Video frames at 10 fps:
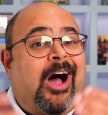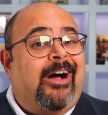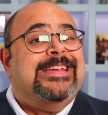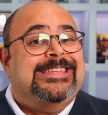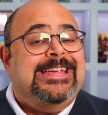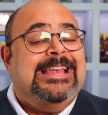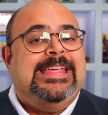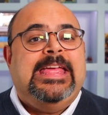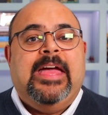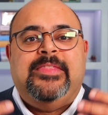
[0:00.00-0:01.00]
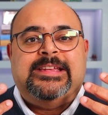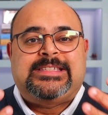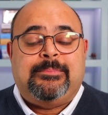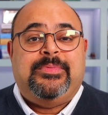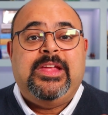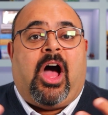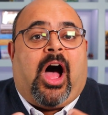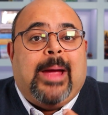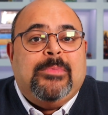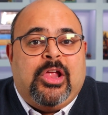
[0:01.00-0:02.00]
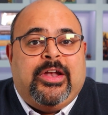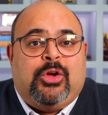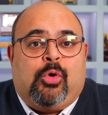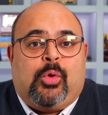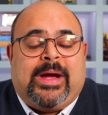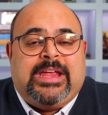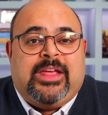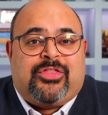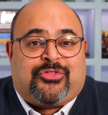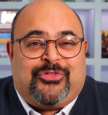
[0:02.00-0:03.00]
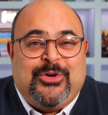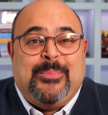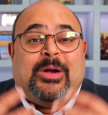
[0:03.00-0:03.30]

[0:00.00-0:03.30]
Ideally, there's something I'm learning all the way through,